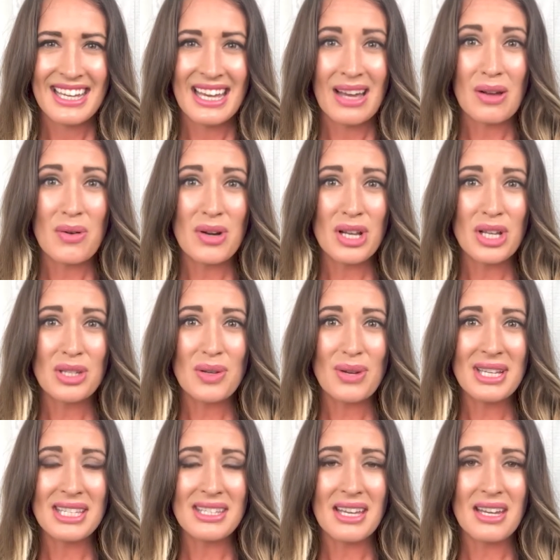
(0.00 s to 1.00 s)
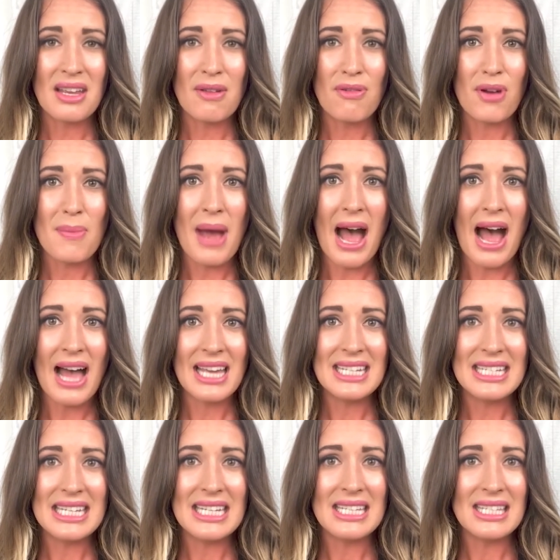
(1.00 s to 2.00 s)
According to a study from
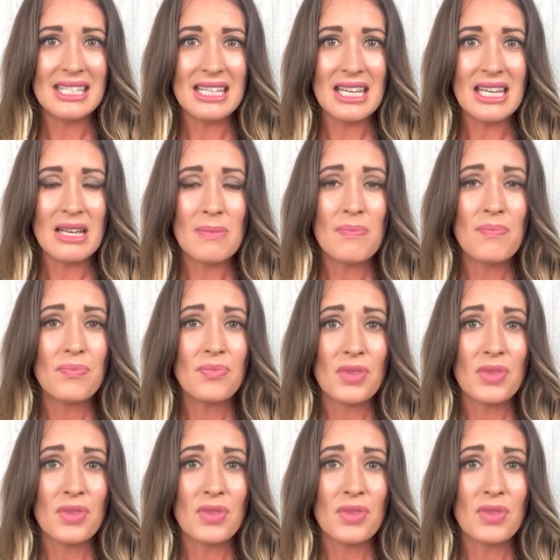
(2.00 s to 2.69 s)
IDC,